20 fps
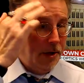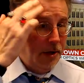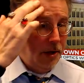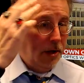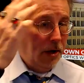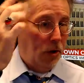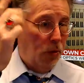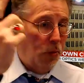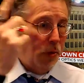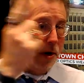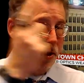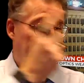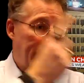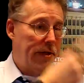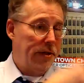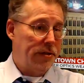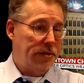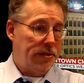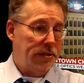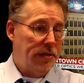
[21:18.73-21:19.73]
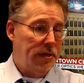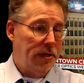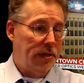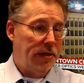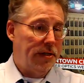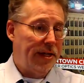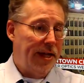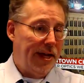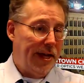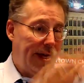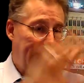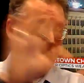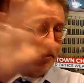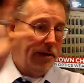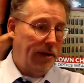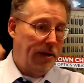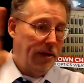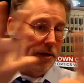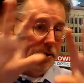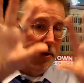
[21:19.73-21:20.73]
Awareness Day
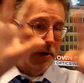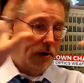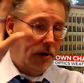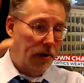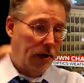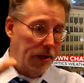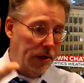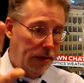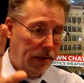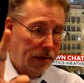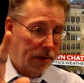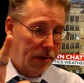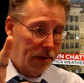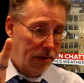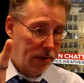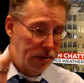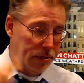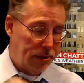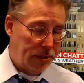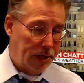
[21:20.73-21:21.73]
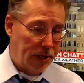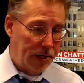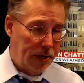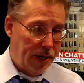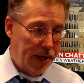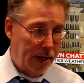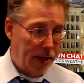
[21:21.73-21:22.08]
on Sunday.